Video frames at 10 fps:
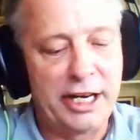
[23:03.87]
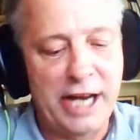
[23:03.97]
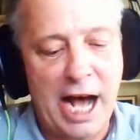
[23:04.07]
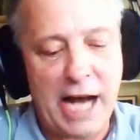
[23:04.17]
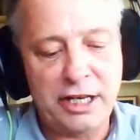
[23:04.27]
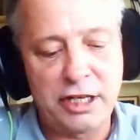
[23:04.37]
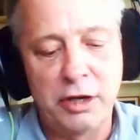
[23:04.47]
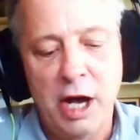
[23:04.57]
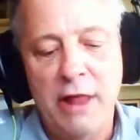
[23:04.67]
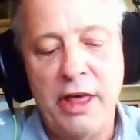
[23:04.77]
not to.
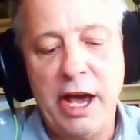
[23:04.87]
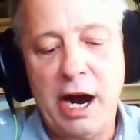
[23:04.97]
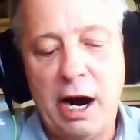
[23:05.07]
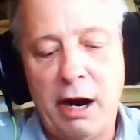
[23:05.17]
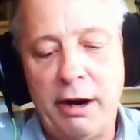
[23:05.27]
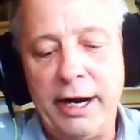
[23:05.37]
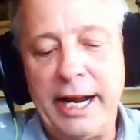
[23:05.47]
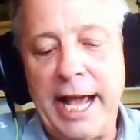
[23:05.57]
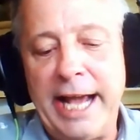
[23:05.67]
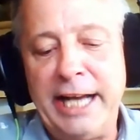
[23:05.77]
They are an
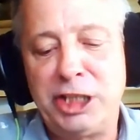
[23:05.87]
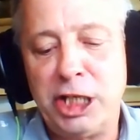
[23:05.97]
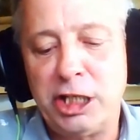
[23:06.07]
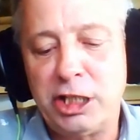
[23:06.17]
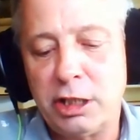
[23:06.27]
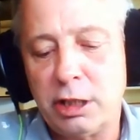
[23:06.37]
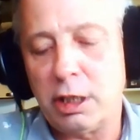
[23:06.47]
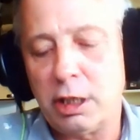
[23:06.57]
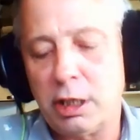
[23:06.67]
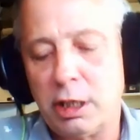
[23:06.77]
ancient
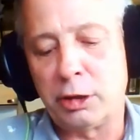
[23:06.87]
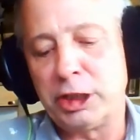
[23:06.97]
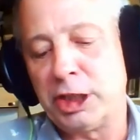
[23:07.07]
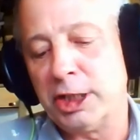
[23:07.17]
Christian